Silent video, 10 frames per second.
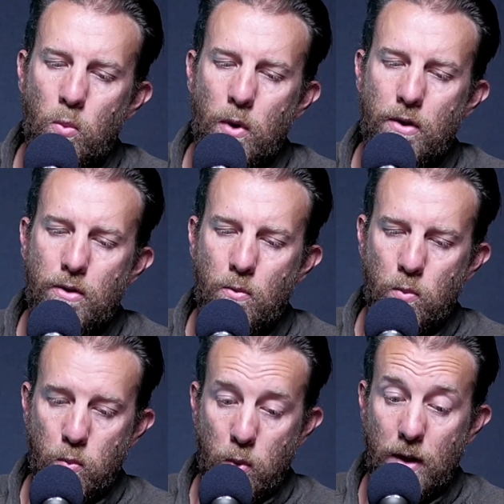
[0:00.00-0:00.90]
with
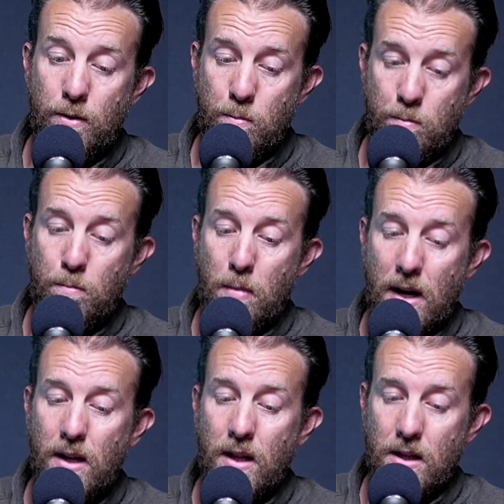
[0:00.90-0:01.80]
with
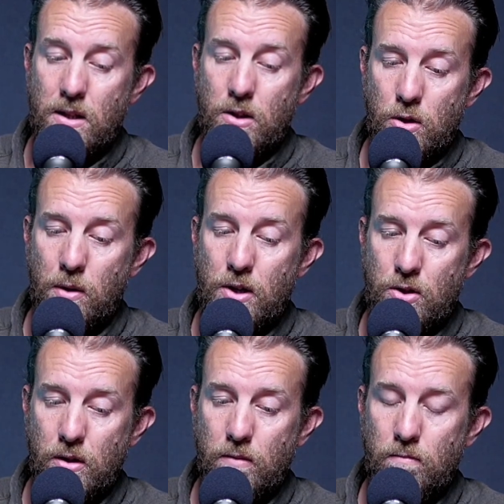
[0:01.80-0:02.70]
men in that
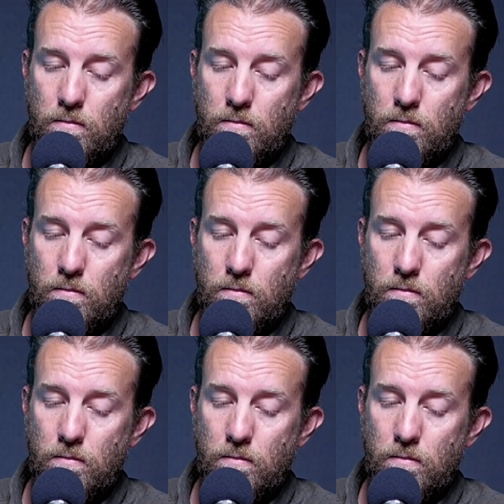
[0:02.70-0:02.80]
situation,